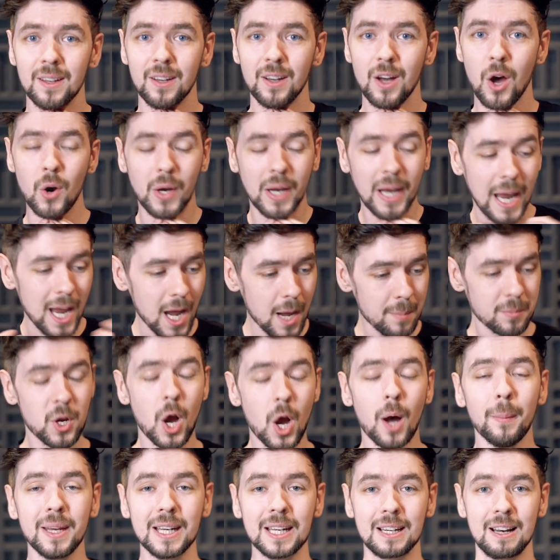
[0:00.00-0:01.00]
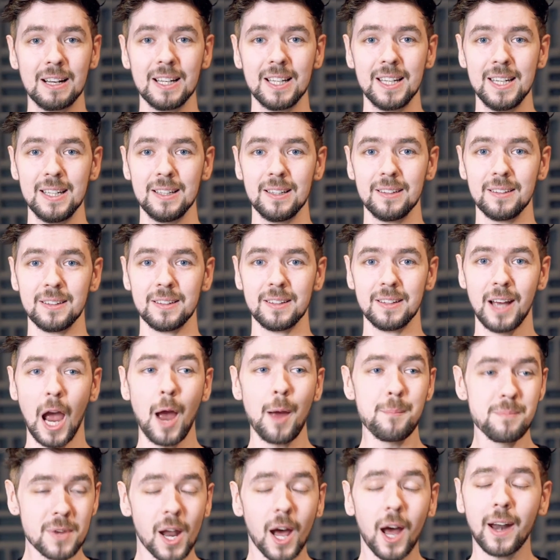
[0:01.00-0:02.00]
Okay, I'm coming clean.
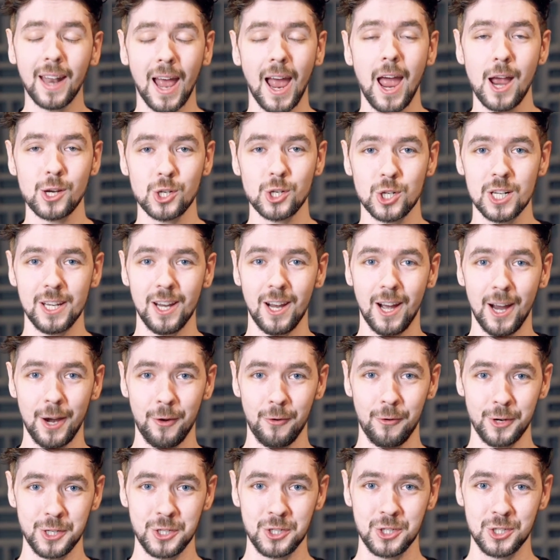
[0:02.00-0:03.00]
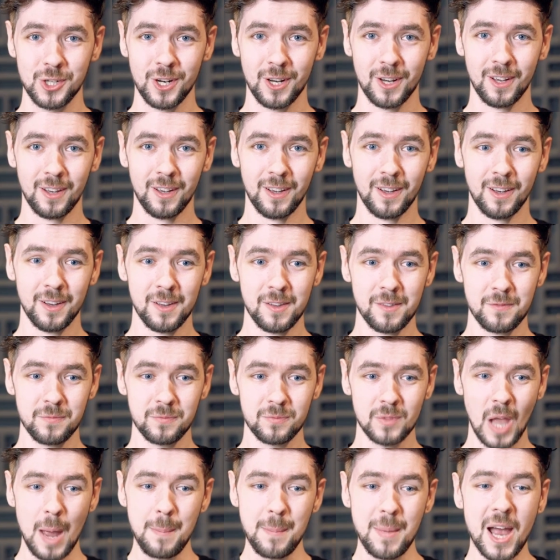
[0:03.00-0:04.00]
I'm not actually Irish.
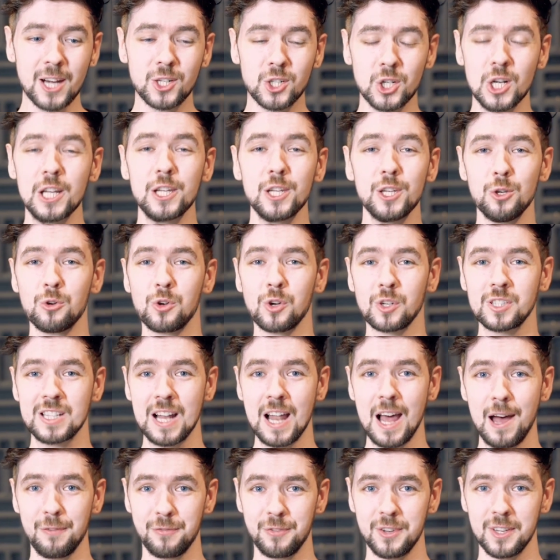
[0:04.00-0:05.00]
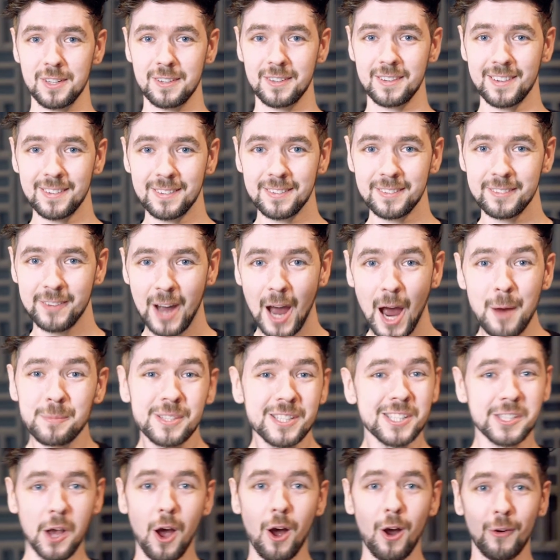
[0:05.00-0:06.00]
I'm actually Yugoslavian. I'm
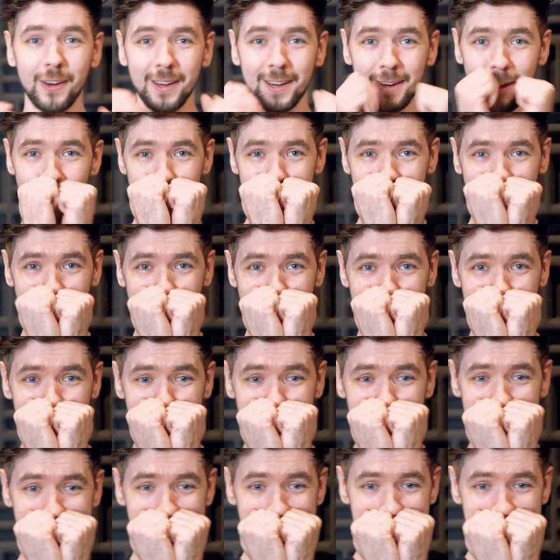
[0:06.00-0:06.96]
sorry, okay?